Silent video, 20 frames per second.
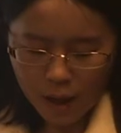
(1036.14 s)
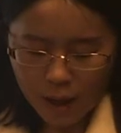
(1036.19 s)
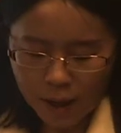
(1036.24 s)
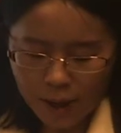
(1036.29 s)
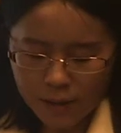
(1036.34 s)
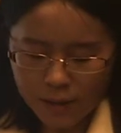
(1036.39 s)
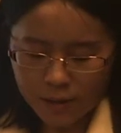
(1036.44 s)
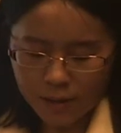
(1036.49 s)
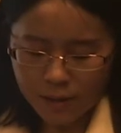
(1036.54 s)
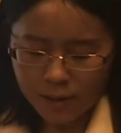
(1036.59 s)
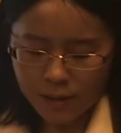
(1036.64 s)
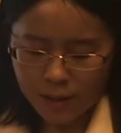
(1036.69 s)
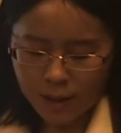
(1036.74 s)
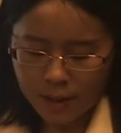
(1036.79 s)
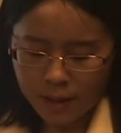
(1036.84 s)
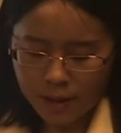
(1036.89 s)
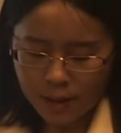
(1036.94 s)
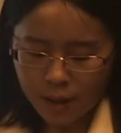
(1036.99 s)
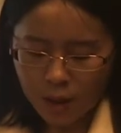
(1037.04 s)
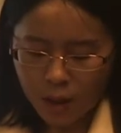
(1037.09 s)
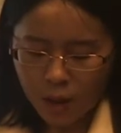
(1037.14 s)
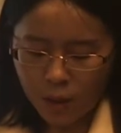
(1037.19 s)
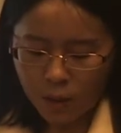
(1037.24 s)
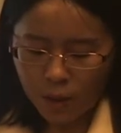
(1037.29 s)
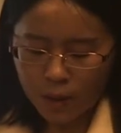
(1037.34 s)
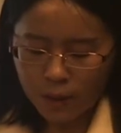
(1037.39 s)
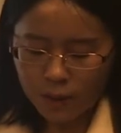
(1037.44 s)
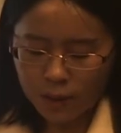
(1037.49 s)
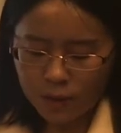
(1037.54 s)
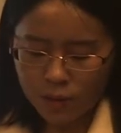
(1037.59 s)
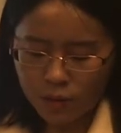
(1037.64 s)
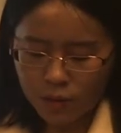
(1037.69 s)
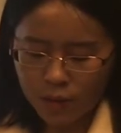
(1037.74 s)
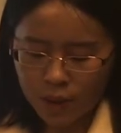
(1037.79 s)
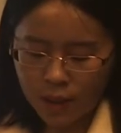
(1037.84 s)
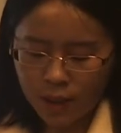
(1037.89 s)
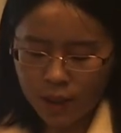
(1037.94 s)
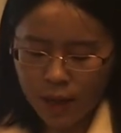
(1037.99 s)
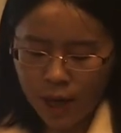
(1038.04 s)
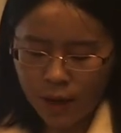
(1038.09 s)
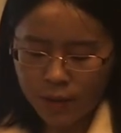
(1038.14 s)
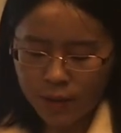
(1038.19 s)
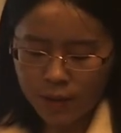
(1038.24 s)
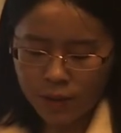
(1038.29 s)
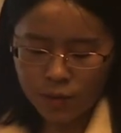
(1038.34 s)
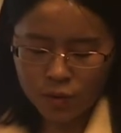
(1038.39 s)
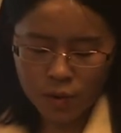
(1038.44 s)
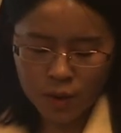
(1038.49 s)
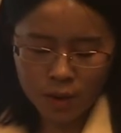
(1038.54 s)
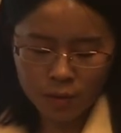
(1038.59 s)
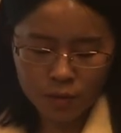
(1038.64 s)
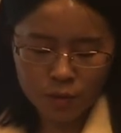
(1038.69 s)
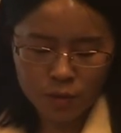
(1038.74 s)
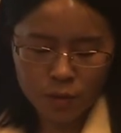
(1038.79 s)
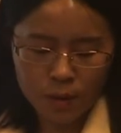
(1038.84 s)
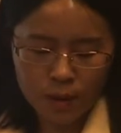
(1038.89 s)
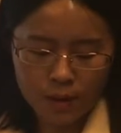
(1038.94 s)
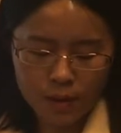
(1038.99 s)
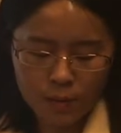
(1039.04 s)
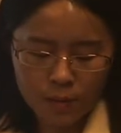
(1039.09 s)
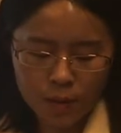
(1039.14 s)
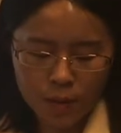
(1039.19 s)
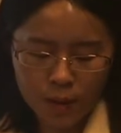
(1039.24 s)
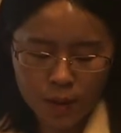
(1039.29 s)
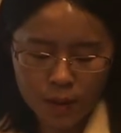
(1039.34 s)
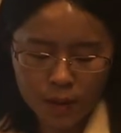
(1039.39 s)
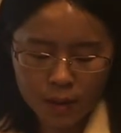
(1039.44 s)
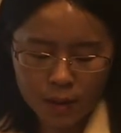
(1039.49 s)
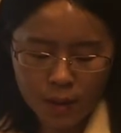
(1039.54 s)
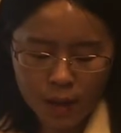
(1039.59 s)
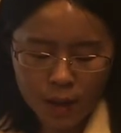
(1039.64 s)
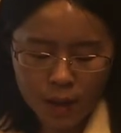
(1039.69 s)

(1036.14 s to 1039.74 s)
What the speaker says: As nurses, we need to encourage John to quit smoking